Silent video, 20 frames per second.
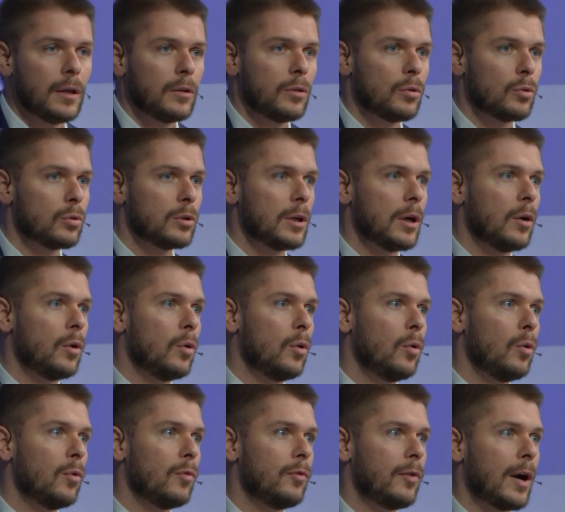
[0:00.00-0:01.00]
through the
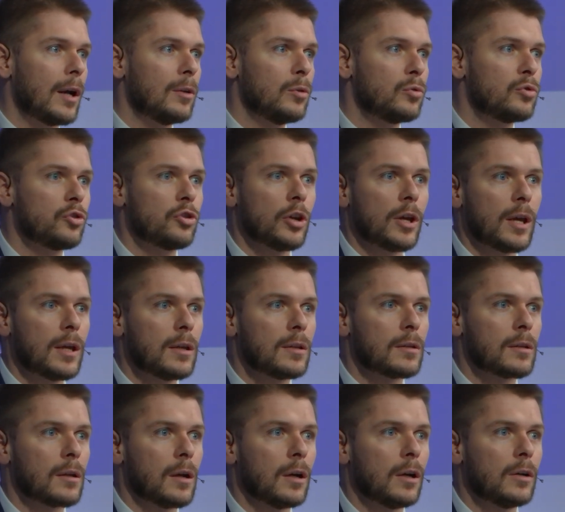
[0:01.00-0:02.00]
whole value
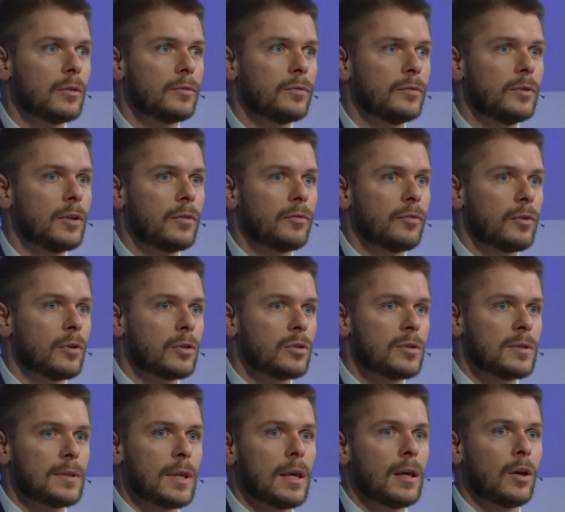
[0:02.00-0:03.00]
chain of different
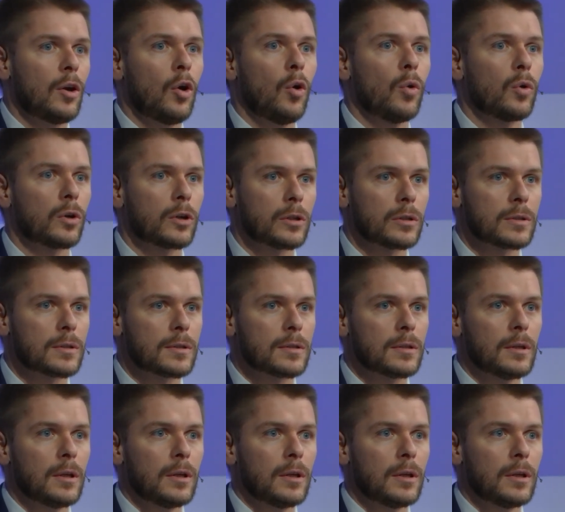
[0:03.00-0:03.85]
stakeholders